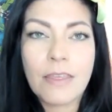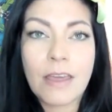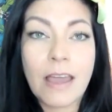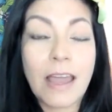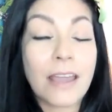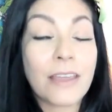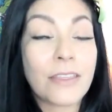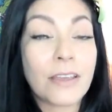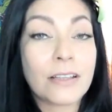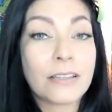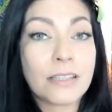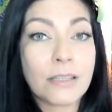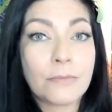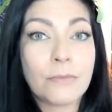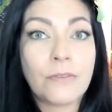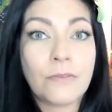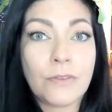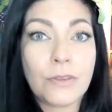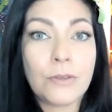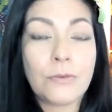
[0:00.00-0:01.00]
that I thought
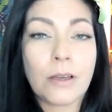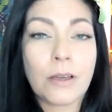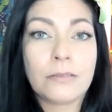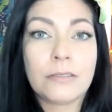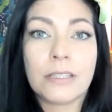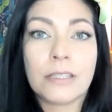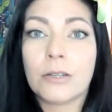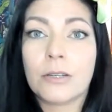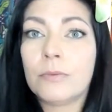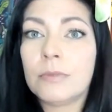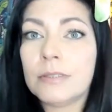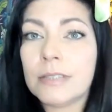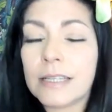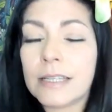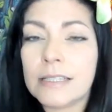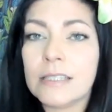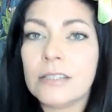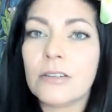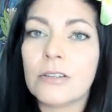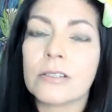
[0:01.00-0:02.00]
some of you out there would
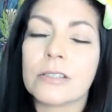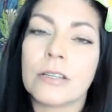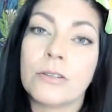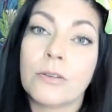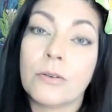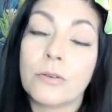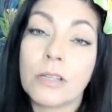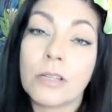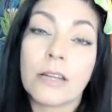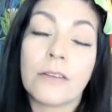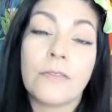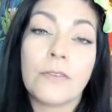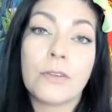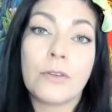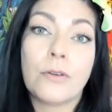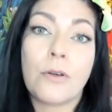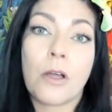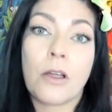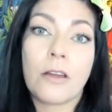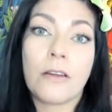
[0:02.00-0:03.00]
like to hear, because I know a lot of
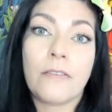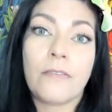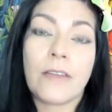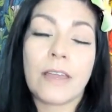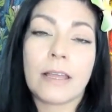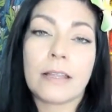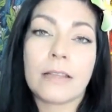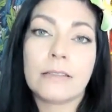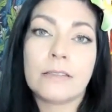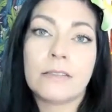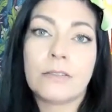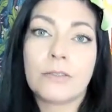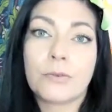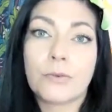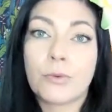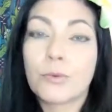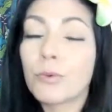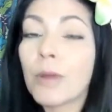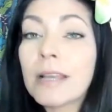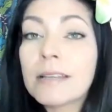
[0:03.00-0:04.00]
you are fans
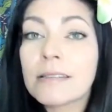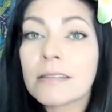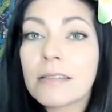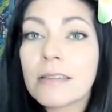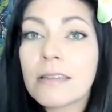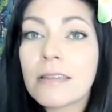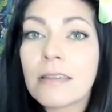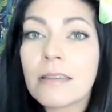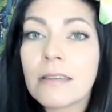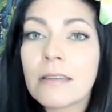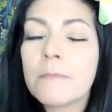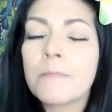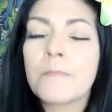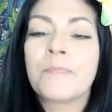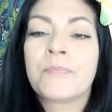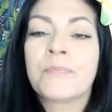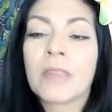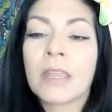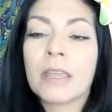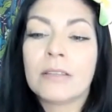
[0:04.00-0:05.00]
through wrestling.
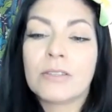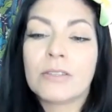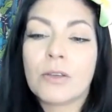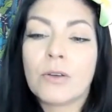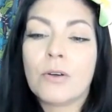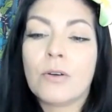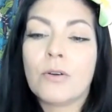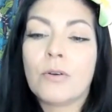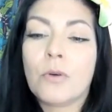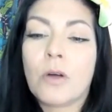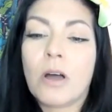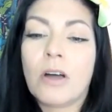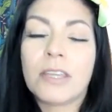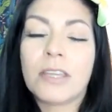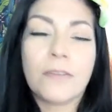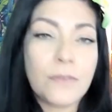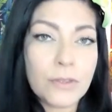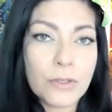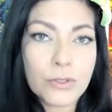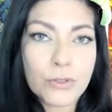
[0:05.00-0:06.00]
So I'll
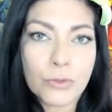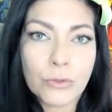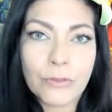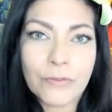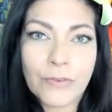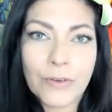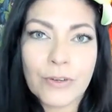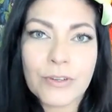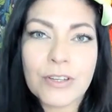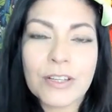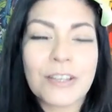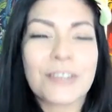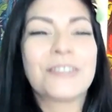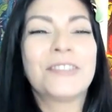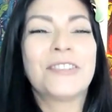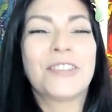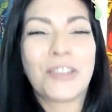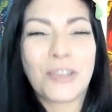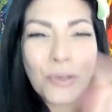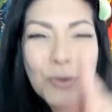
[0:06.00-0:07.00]
give you the short version,
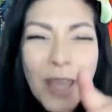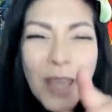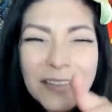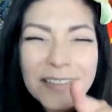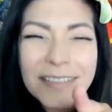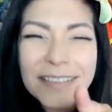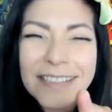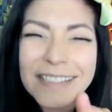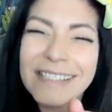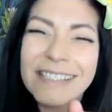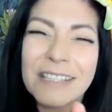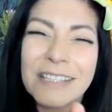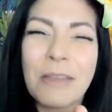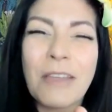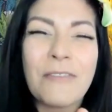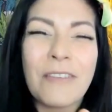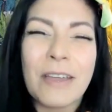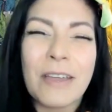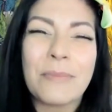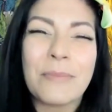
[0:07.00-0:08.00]
because you had to listen to
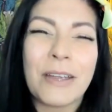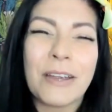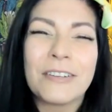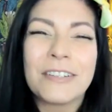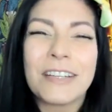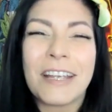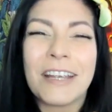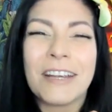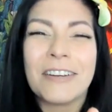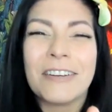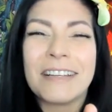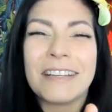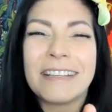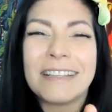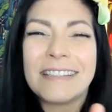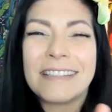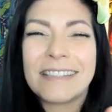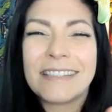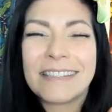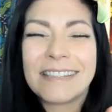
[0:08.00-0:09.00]
my Vampire
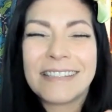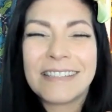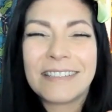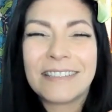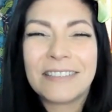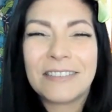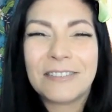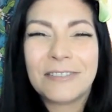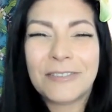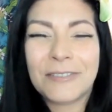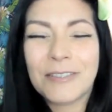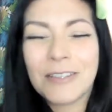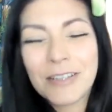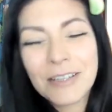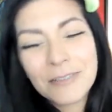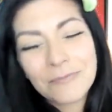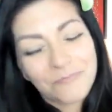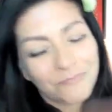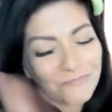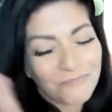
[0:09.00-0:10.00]
Diaries to
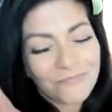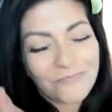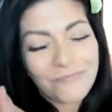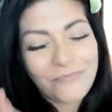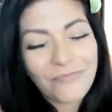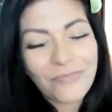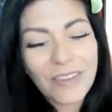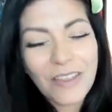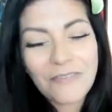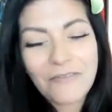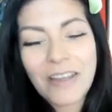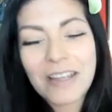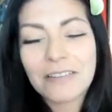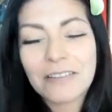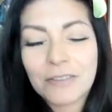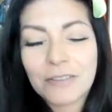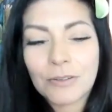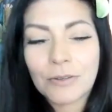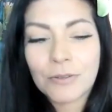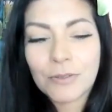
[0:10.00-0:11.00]
find
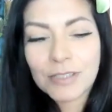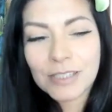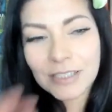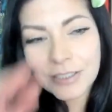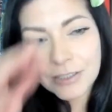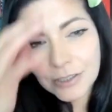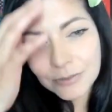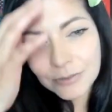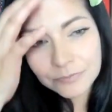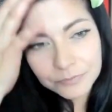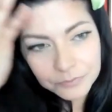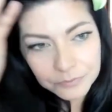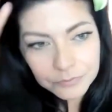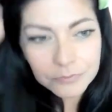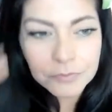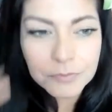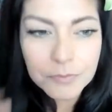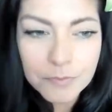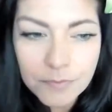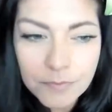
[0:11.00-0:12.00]
out the whole deal.
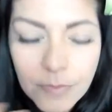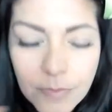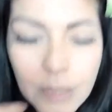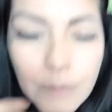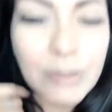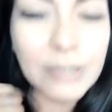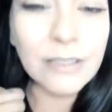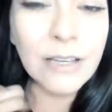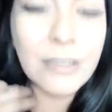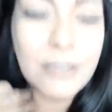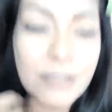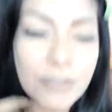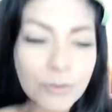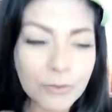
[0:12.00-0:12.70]
But long